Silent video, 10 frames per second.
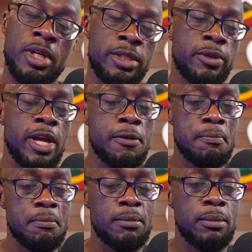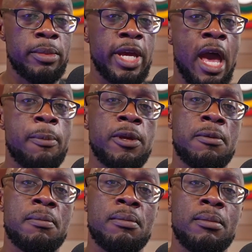Until then, be
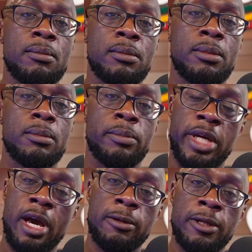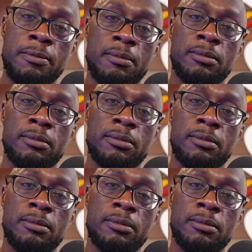happy, be healthy.